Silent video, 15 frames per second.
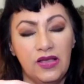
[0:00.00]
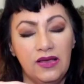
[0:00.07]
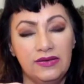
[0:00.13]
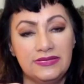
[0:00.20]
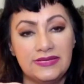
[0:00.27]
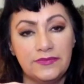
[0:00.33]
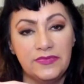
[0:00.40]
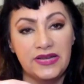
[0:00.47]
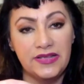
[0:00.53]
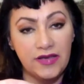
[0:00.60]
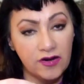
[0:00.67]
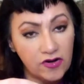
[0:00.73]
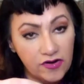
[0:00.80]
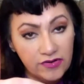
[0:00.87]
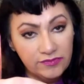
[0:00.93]
somebody
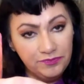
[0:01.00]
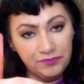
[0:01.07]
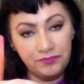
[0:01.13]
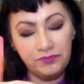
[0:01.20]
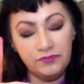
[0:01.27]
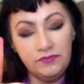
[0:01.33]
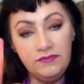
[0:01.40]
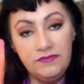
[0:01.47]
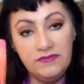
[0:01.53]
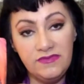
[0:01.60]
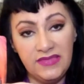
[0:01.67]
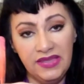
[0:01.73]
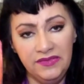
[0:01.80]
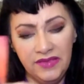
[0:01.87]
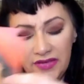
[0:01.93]
younger
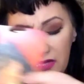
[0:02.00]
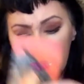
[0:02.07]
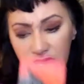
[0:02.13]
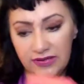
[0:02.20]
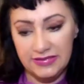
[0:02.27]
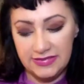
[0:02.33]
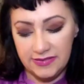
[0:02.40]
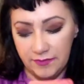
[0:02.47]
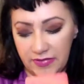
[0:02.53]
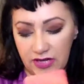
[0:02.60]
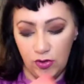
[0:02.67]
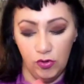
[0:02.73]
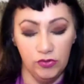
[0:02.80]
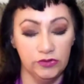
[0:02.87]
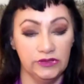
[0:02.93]
than you and somebody
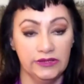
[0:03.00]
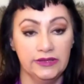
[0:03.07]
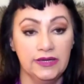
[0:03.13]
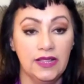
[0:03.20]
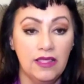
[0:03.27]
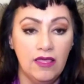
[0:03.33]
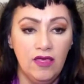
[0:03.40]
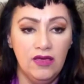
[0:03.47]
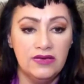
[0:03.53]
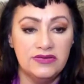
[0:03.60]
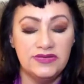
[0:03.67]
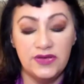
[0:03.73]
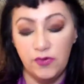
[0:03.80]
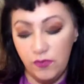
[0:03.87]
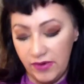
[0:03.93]
older.
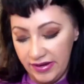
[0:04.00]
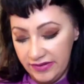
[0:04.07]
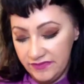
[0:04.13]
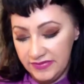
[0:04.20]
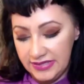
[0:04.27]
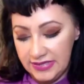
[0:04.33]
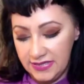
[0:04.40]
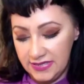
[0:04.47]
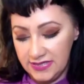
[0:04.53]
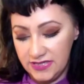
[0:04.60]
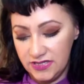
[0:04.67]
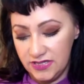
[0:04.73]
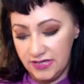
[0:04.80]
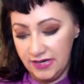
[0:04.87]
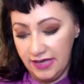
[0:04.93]
So one of each,
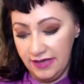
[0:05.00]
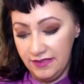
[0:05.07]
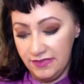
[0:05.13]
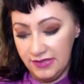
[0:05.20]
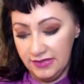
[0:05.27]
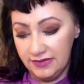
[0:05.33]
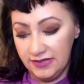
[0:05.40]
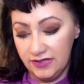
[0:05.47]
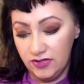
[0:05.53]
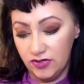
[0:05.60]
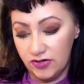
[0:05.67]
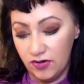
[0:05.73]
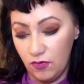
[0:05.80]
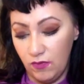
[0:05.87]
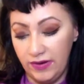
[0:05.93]
and I think that you're
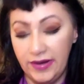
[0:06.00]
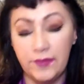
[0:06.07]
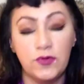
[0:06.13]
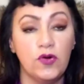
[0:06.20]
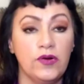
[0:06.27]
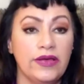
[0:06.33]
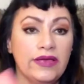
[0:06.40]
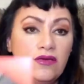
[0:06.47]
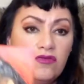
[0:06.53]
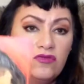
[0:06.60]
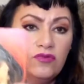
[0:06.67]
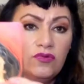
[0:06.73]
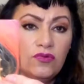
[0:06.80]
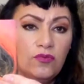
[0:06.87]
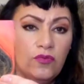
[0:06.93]
going to wind up going
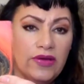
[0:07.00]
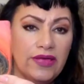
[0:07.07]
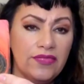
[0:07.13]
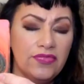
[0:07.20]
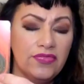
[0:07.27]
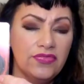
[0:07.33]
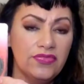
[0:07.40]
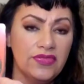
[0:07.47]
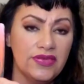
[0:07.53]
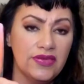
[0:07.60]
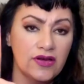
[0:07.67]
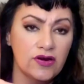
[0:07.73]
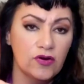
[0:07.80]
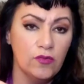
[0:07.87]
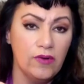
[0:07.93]
with the
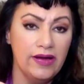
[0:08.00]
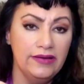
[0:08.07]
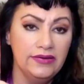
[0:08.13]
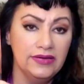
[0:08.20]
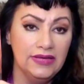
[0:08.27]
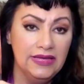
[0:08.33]
younger one.